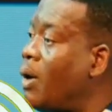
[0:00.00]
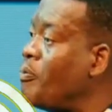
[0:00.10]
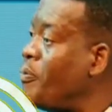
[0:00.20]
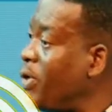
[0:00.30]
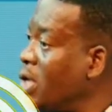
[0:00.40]

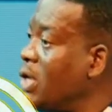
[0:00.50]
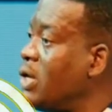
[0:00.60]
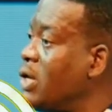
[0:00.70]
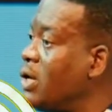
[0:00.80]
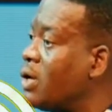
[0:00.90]

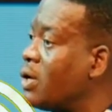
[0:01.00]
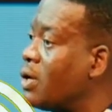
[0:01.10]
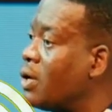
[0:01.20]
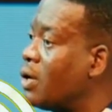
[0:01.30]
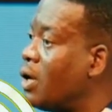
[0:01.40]
being
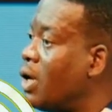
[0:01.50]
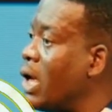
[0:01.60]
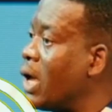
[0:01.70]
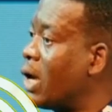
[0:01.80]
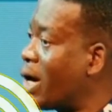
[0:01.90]

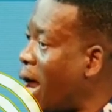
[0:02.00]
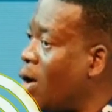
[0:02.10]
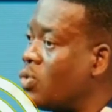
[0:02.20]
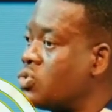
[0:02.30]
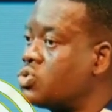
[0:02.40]
a
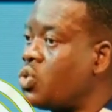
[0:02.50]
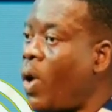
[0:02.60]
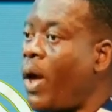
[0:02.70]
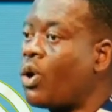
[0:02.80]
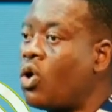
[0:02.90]
ground
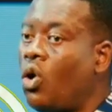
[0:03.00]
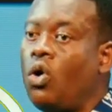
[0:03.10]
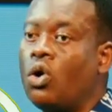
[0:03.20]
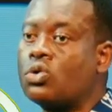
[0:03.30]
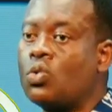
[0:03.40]
where
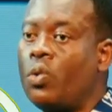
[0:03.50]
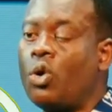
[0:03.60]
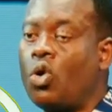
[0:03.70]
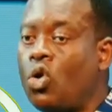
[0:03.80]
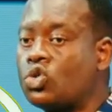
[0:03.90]
God
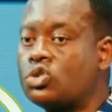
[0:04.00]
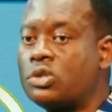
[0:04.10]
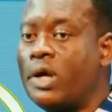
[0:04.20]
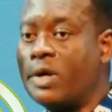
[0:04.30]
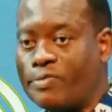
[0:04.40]
will
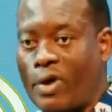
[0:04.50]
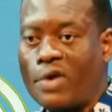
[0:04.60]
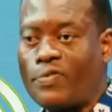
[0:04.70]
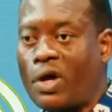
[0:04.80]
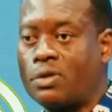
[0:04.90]
host a
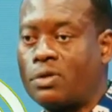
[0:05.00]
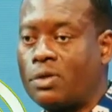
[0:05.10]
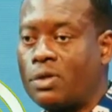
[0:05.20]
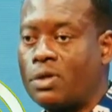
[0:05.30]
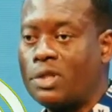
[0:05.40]
revival
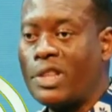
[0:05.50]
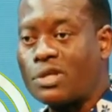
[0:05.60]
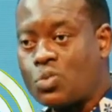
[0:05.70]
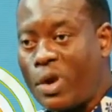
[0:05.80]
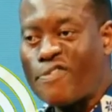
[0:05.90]

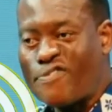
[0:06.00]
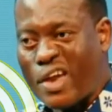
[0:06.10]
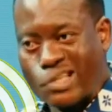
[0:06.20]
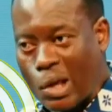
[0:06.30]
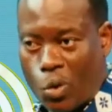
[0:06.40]
that will
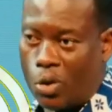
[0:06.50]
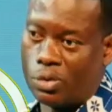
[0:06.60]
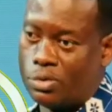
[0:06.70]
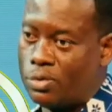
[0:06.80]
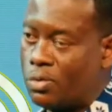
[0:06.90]
affect the
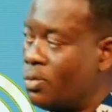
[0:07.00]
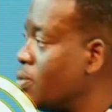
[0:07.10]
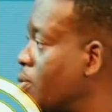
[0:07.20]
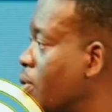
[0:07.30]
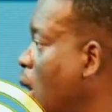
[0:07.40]
world.
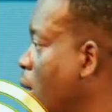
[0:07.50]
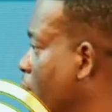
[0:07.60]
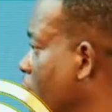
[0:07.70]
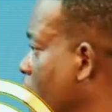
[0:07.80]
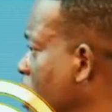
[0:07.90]
Now,
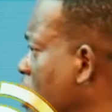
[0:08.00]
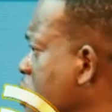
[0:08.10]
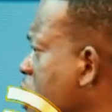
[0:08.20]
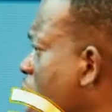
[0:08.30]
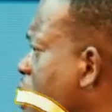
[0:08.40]
did he
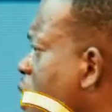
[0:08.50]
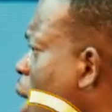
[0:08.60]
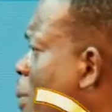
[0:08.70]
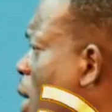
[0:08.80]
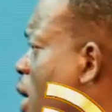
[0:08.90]
say anything
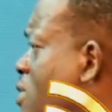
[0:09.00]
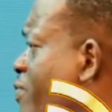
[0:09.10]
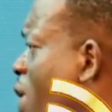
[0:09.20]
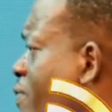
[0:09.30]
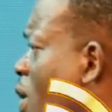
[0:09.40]
about that
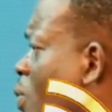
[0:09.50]
revival